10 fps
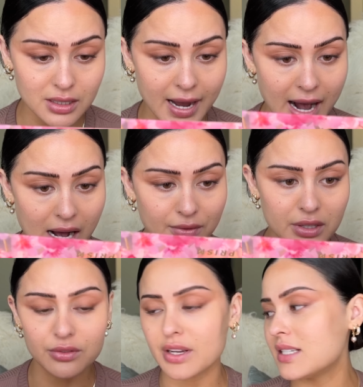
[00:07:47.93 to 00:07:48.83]
I have an
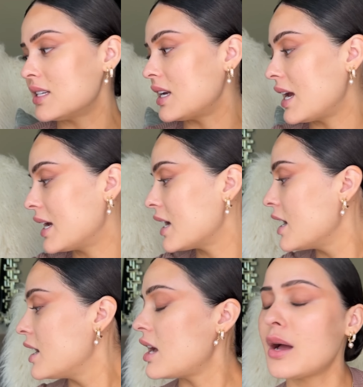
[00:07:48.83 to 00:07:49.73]
event today,
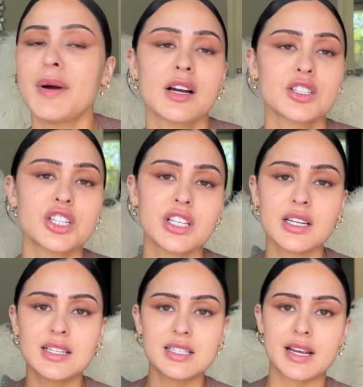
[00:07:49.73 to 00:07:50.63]
I'm actually
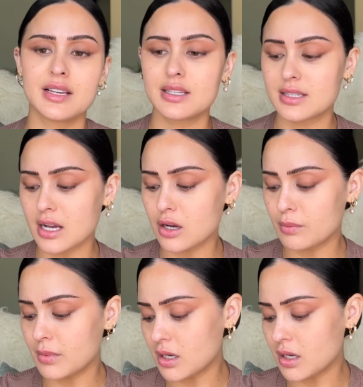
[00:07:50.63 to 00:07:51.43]
gonna take some